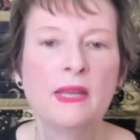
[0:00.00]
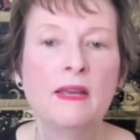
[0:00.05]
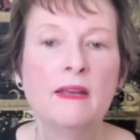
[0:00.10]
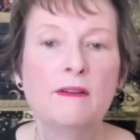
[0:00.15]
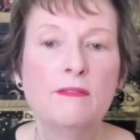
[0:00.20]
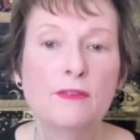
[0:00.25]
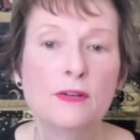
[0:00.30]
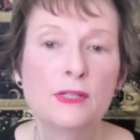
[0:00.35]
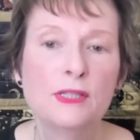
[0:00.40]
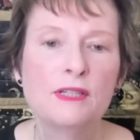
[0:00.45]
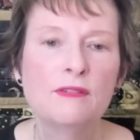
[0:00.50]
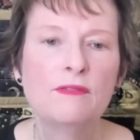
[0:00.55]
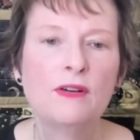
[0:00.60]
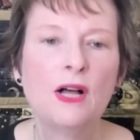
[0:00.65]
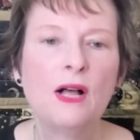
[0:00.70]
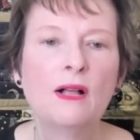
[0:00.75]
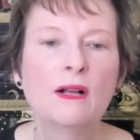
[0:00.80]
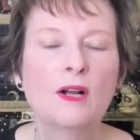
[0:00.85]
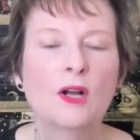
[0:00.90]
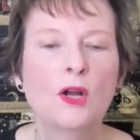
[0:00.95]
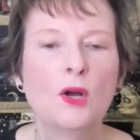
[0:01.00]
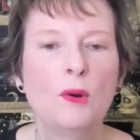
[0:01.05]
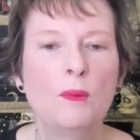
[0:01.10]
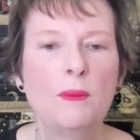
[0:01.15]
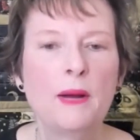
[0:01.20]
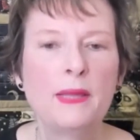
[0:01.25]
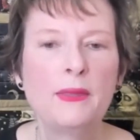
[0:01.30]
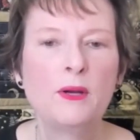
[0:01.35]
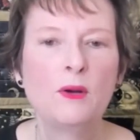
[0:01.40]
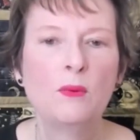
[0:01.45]
First of all, go
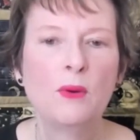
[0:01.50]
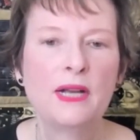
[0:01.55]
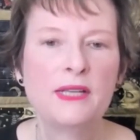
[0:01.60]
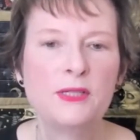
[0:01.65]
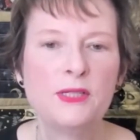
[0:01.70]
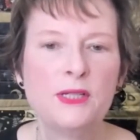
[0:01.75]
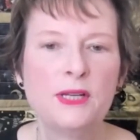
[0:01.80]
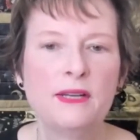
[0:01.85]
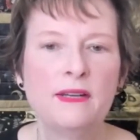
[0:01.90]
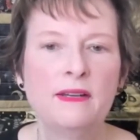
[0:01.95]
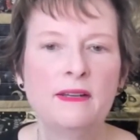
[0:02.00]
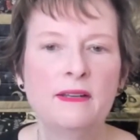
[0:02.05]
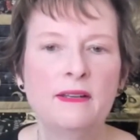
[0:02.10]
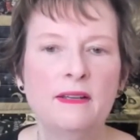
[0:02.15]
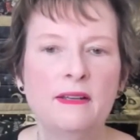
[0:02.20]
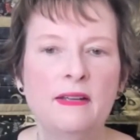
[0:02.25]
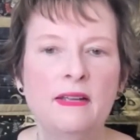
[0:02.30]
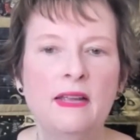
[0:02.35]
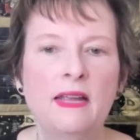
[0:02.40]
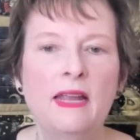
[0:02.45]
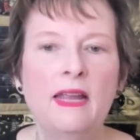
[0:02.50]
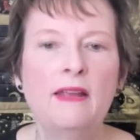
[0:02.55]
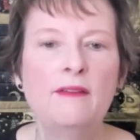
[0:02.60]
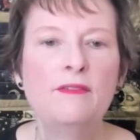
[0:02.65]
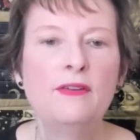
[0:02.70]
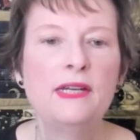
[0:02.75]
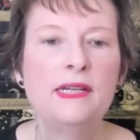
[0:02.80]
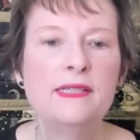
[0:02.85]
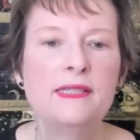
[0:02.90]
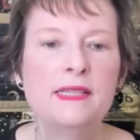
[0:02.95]
by the question. If
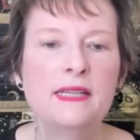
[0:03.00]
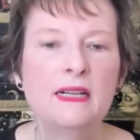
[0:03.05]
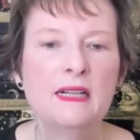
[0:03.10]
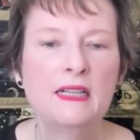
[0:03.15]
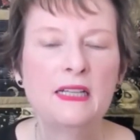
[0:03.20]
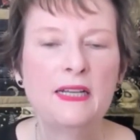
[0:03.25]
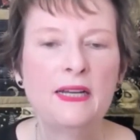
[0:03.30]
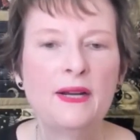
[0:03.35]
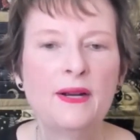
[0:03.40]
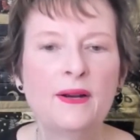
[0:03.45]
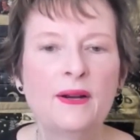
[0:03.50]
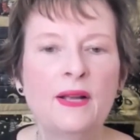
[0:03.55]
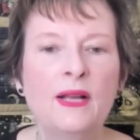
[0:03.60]
it isn't clear,